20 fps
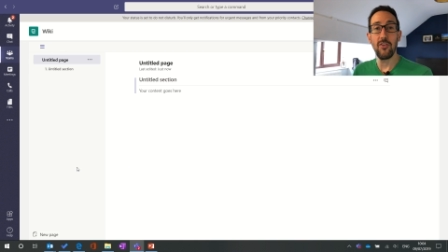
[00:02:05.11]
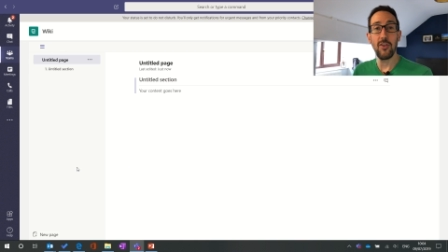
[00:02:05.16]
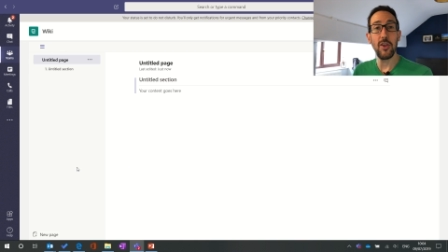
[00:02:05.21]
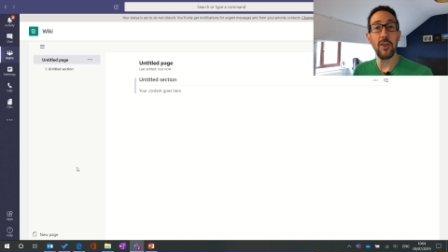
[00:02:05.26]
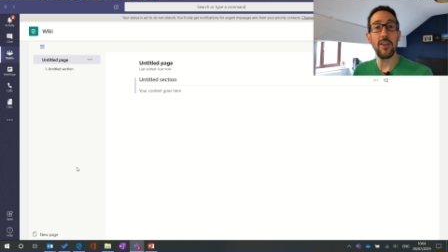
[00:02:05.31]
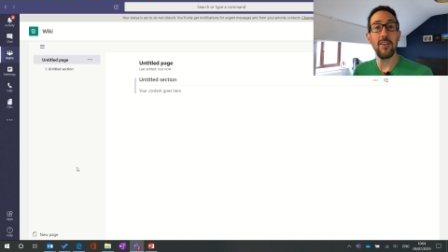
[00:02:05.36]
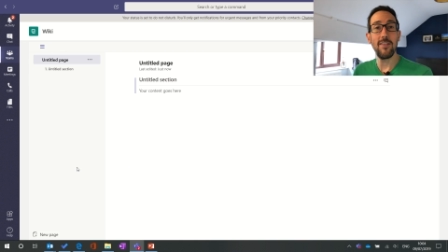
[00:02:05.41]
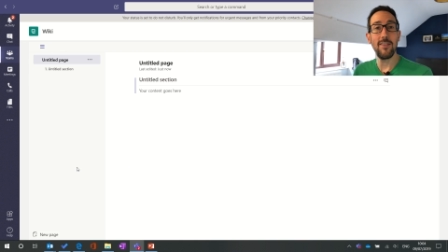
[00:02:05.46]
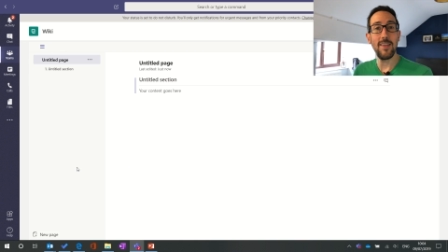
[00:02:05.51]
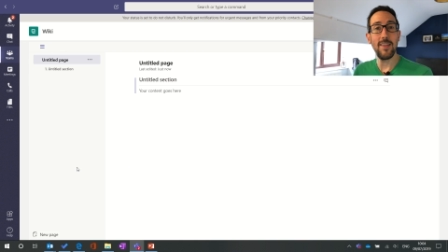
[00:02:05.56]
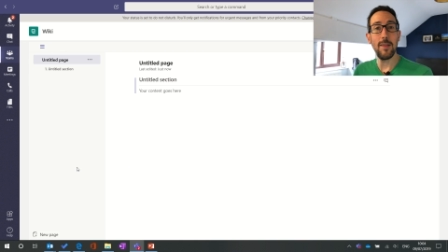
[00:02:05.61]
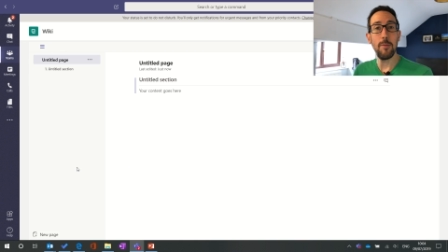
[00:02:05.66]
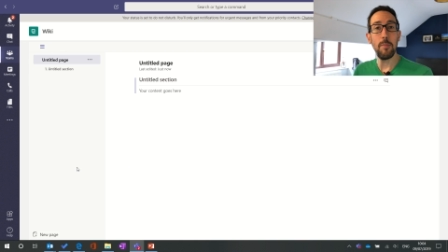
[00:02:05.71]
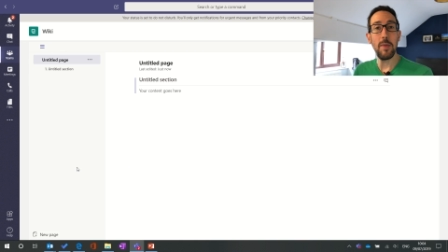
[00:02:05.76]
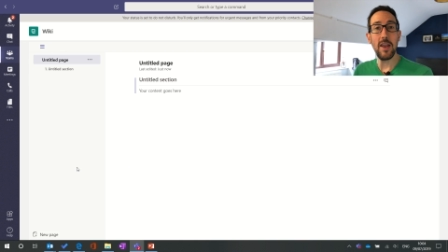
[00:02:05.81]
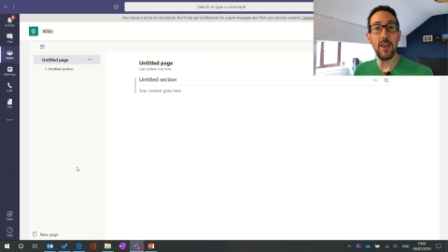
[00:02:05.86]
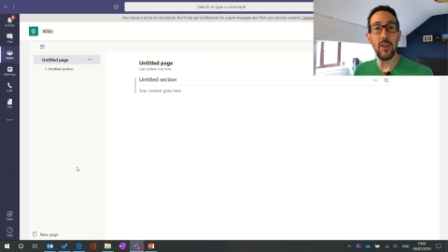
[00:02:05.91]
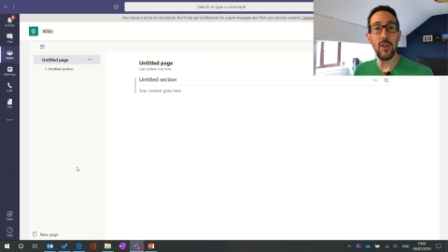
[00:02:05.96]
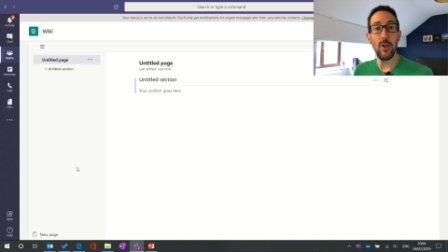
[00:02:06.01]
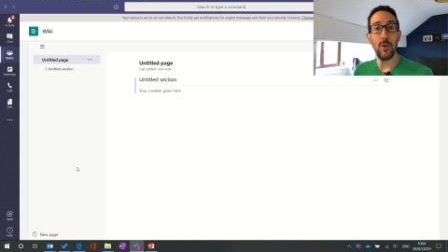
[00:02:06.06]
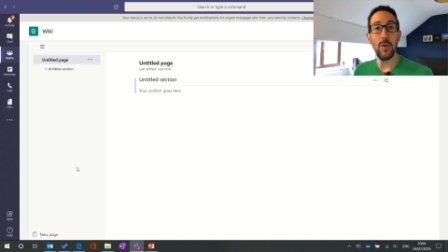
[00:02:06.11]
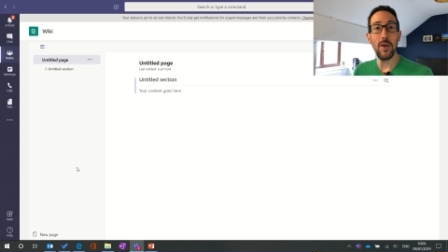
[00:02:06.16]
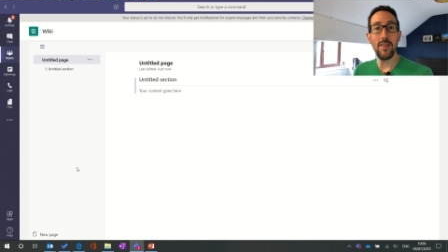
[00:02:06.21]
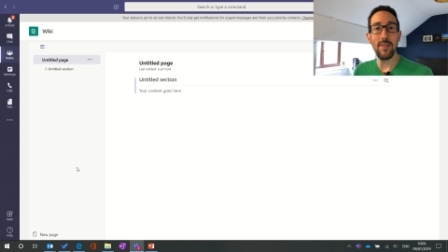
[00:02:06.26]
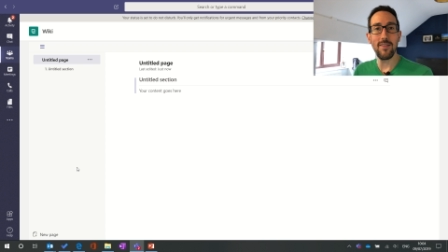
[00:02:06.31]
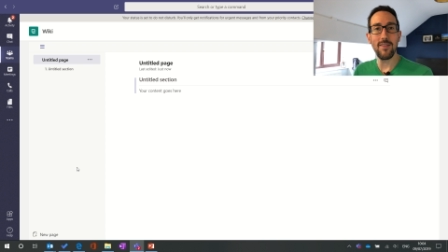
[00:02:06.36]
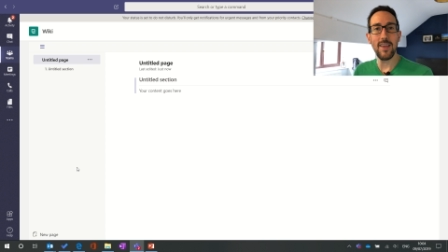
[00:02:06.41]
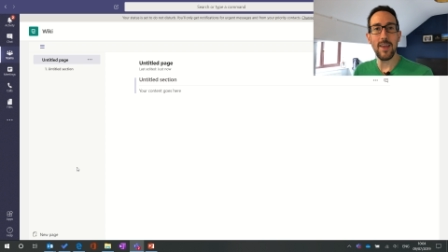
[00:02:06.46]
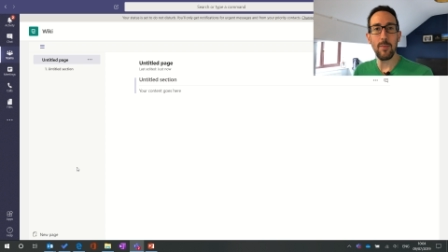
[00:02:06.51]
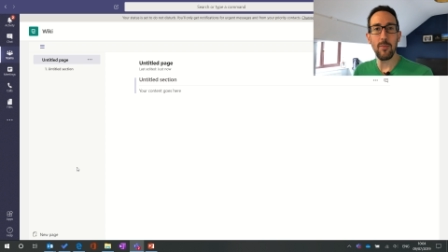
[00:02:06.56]
So you can see the menu
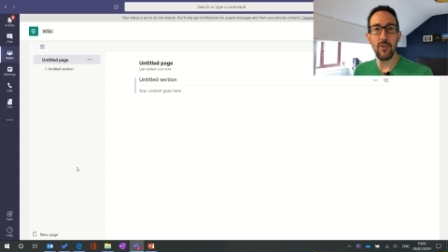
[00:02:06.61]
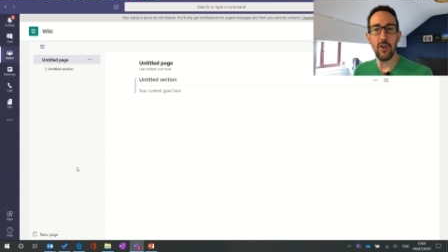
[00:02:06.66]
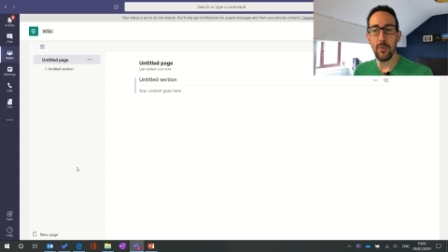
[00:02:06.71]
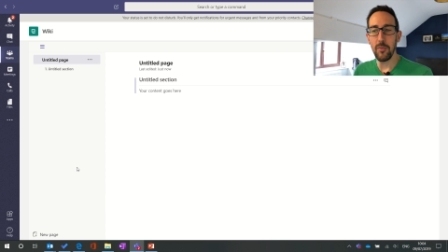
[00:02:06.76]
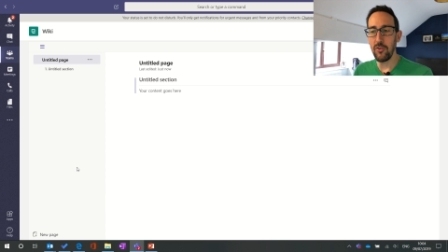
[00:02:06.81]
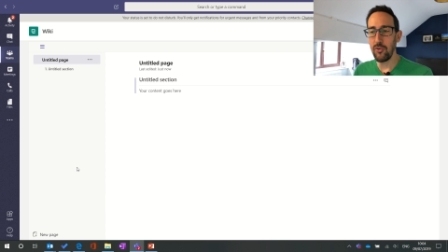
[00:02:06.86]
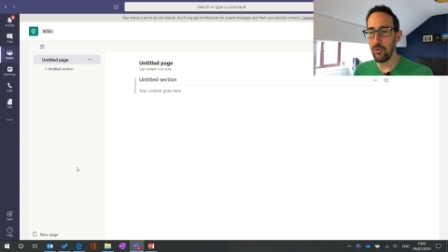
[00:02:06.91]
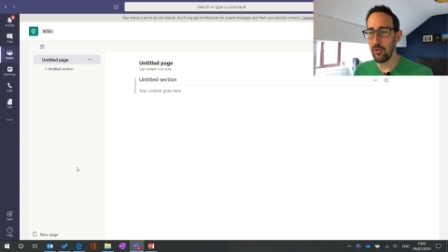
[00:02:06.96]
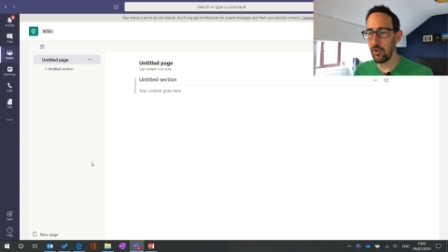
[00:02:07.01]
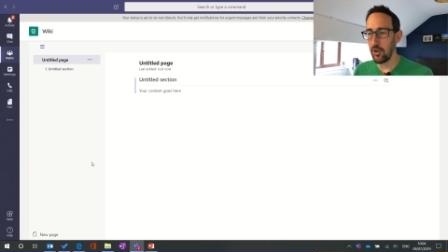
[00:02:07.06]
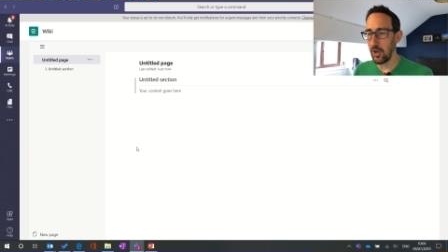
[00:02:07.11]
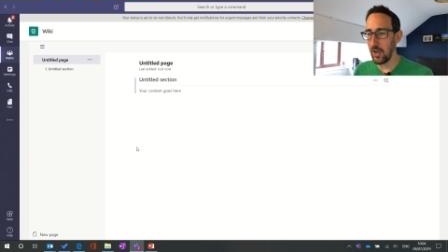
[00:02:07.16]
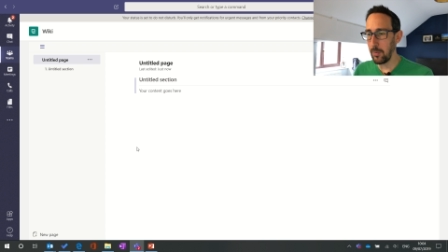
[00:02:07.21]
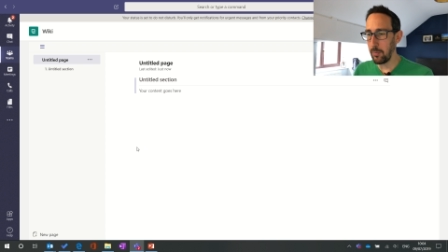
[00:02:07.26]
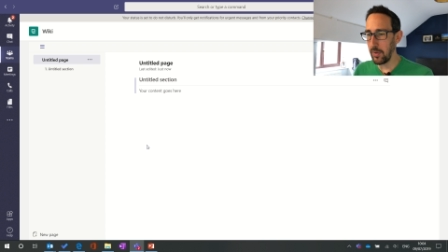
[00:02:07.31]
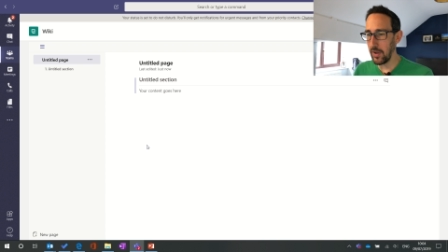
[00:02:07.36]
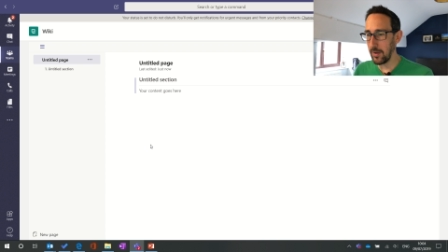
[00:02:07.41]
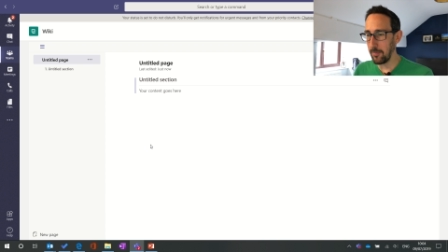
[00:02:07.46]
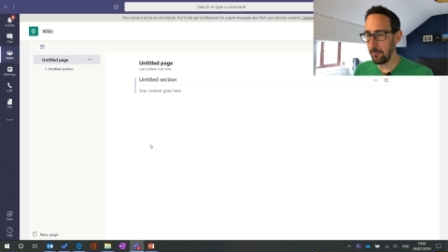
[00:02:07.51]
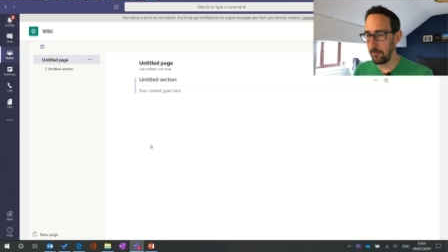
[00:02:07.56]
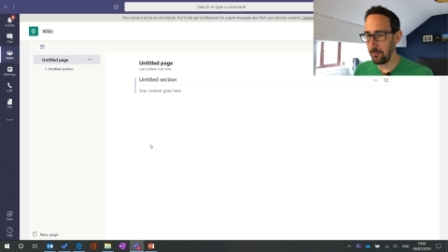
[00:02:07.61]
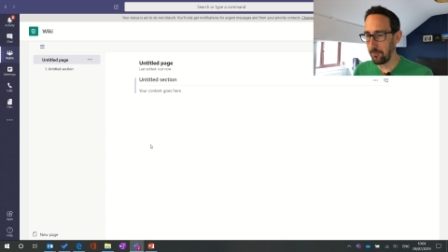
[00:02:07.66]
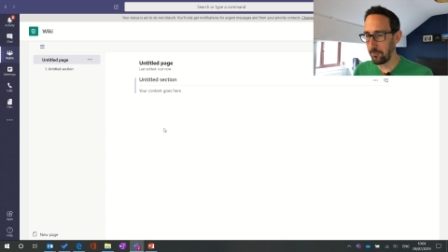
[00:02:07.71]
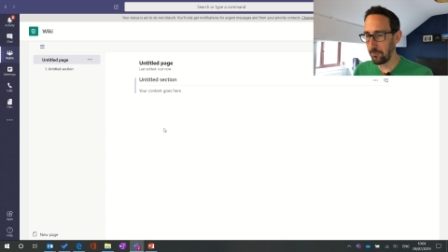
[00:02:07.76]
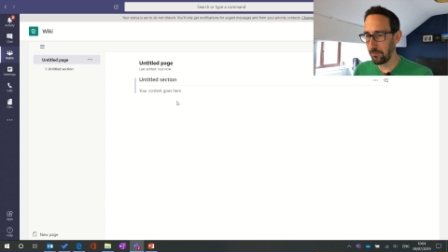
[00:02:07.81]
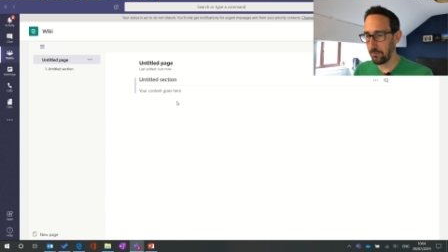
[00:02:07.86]
at the same time as you're typing.